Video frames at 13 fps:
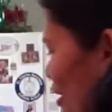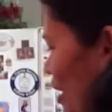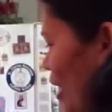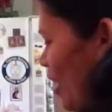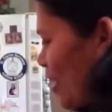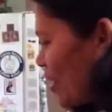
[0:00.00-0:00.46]

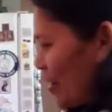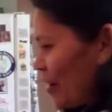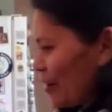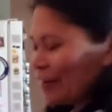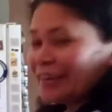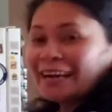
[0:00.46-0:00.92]

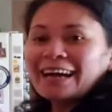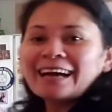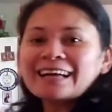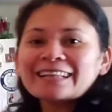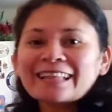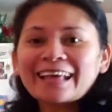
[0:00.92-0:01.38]
go.
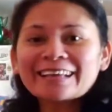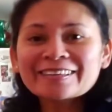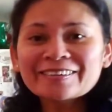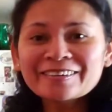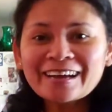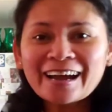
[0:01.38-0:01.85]
Thank thank
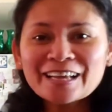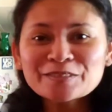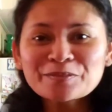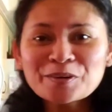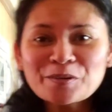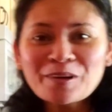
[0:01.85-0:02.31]
you guys
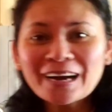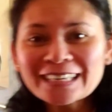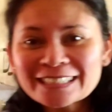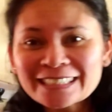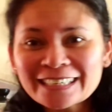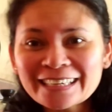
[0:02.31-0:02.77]
for
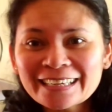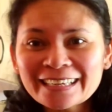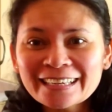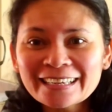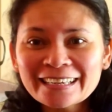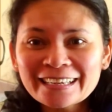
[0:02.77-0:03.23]

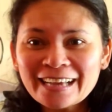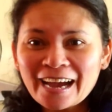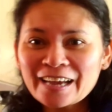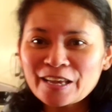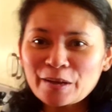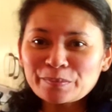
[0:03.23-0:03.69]
watching.
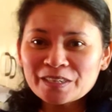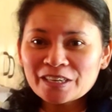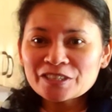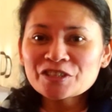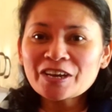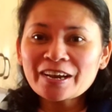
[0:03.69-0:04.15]
I am
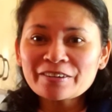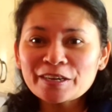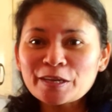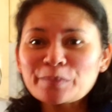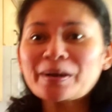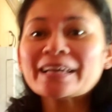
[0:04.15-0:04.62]
just
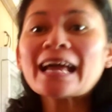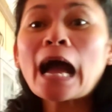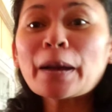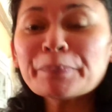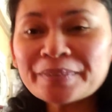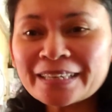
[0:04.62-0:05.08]
sharing my
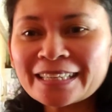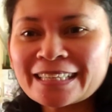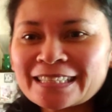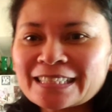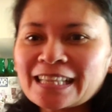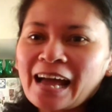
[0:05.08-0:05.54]

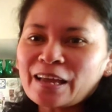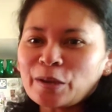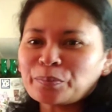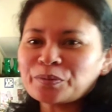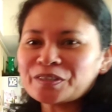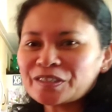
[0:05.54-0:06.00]
happiness. I
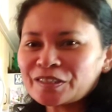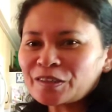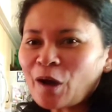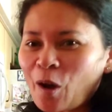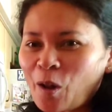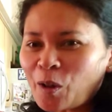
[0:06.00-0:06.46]
appreciate
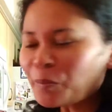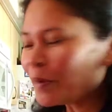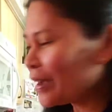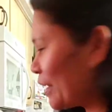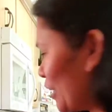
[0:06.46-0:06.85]
all my